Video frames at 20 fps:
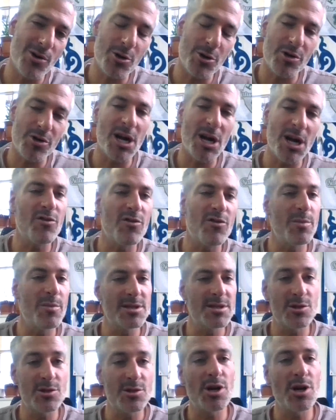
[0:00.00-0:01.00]
I know the
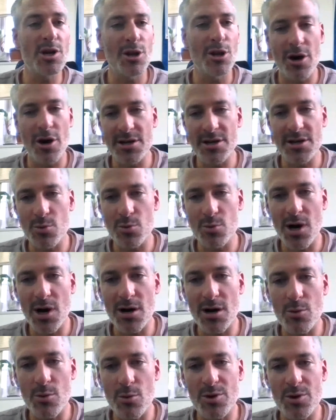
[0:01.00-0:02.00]
government's doing a lot as
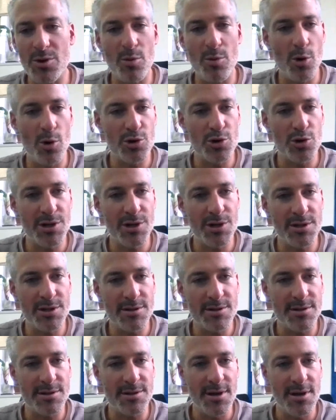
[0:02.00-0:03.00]
well with
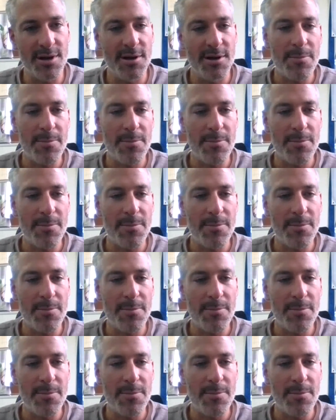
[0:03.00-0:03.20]
promotions.